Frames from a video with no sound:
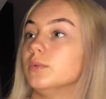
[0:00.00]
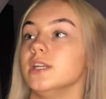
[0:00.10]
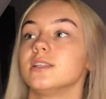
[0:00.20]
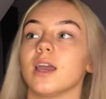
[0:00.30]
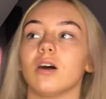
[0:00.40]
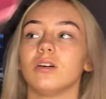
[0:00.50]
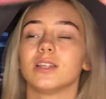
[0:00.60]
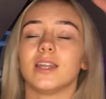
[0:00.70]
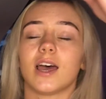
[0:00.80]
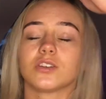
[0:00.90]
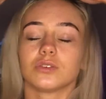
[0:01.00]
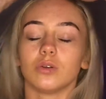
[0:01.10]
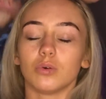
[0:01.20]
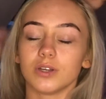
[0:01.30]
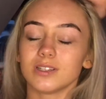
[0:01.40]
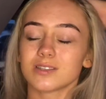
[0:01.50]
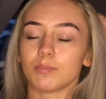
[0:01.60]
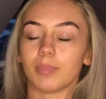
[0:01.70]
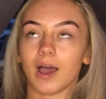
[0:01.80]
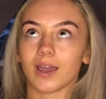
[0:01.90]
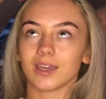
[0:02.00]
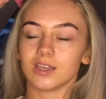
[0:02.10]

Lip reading: We need to get all the natural oils back